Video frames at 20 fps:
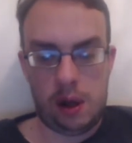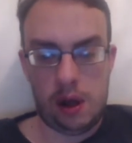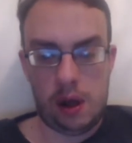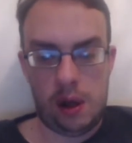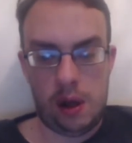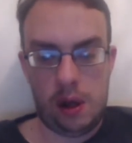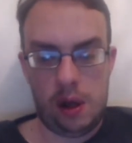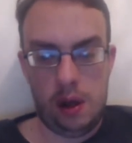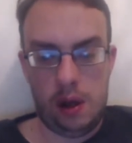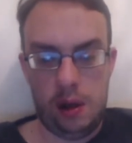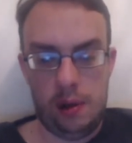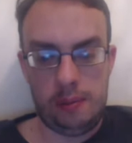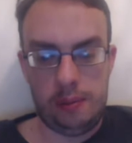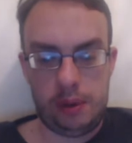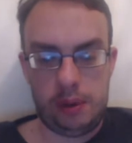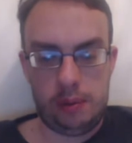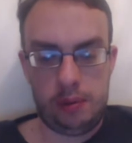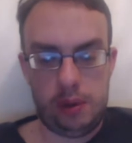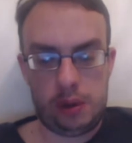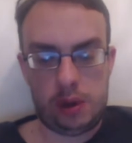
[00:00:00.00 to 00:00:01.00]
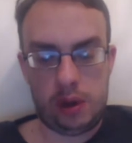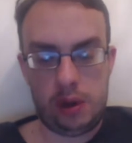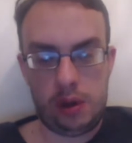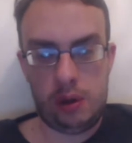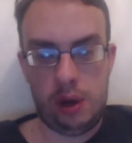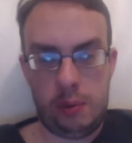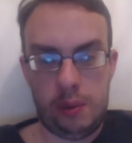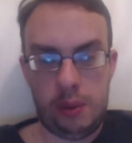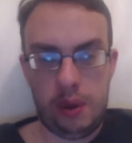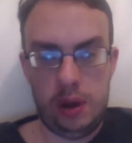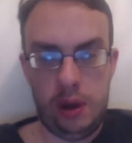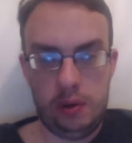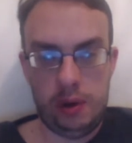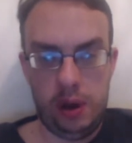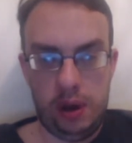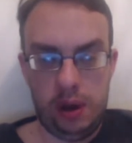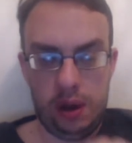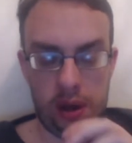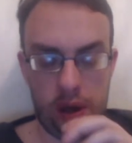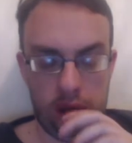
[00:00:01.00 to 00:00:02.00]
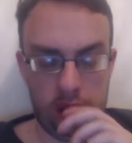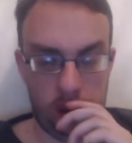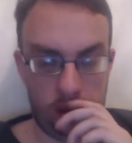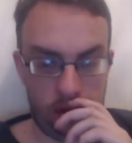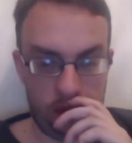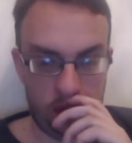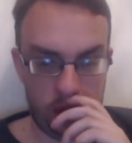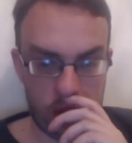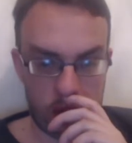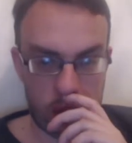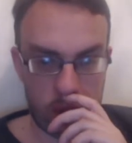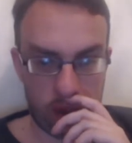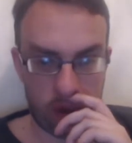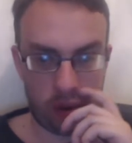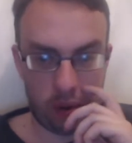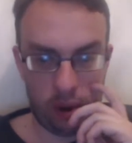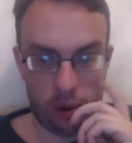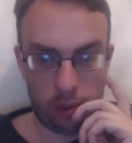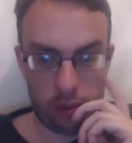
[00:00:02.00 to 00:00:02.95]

Um, so I'm just going to drop a note in the Facebook group